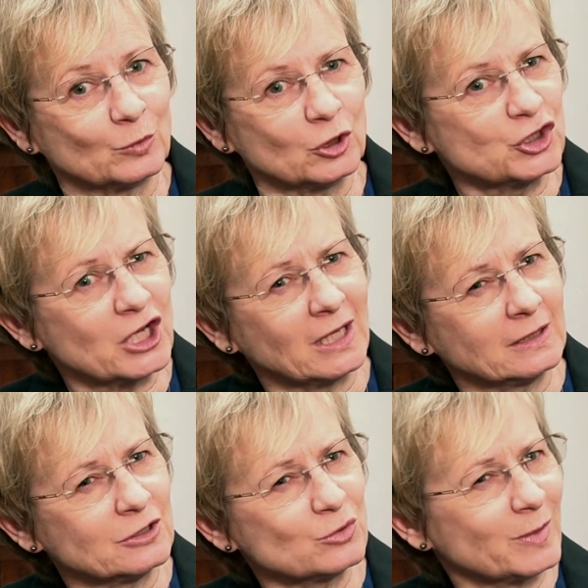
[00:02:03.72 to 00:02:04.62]

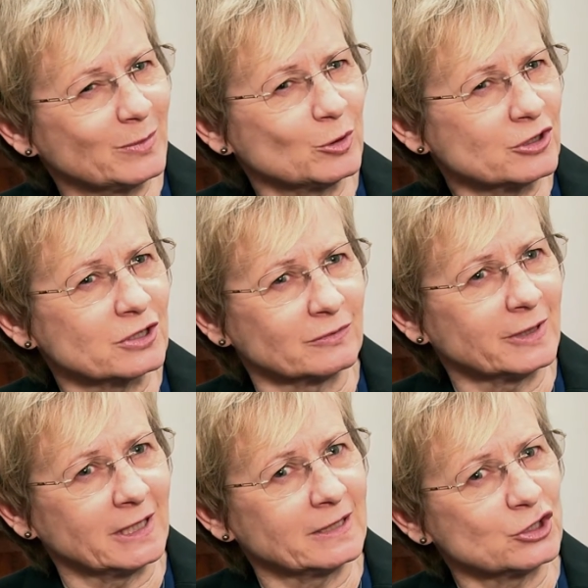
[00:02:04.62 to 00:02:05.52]
challenged by personal
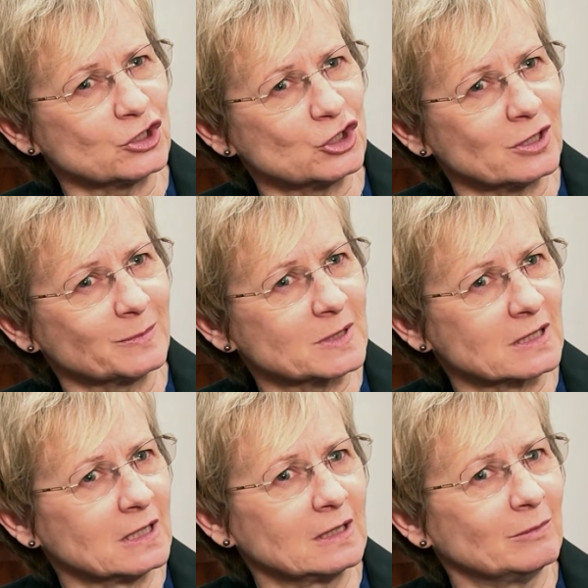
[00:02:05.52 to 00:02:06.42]
relationships,
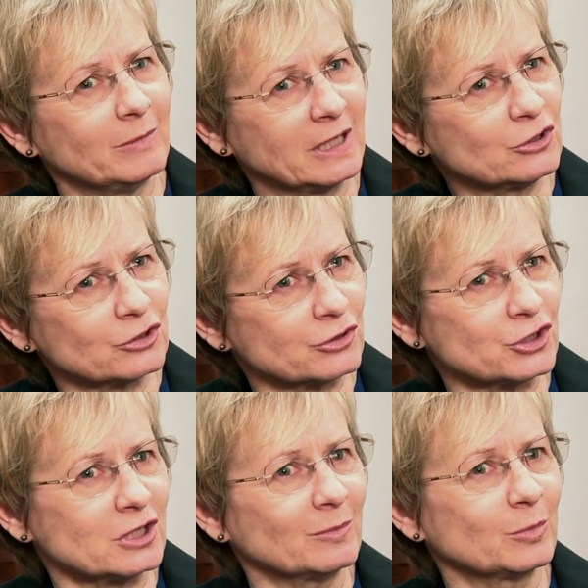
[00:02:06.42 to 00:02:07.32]

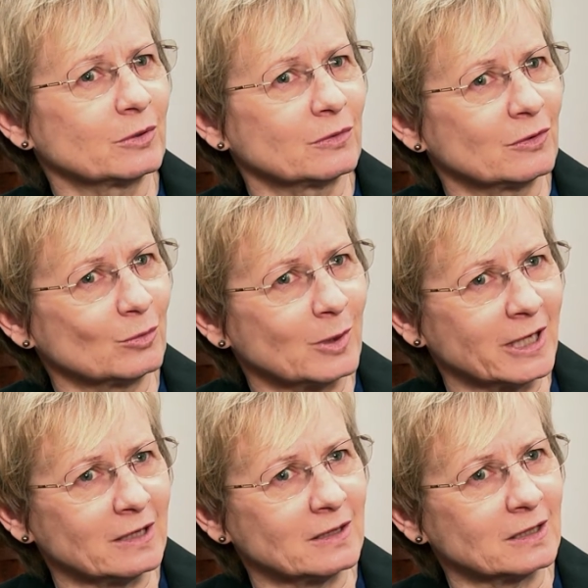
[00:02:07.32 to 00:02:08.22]
mentorship, the
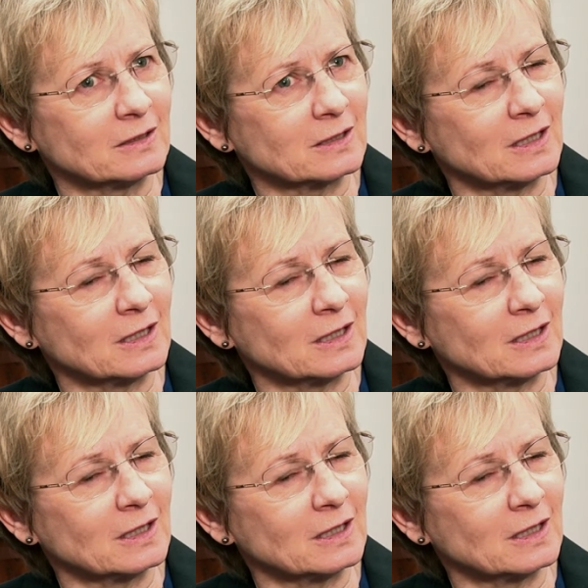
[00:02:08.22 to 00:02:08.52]
way that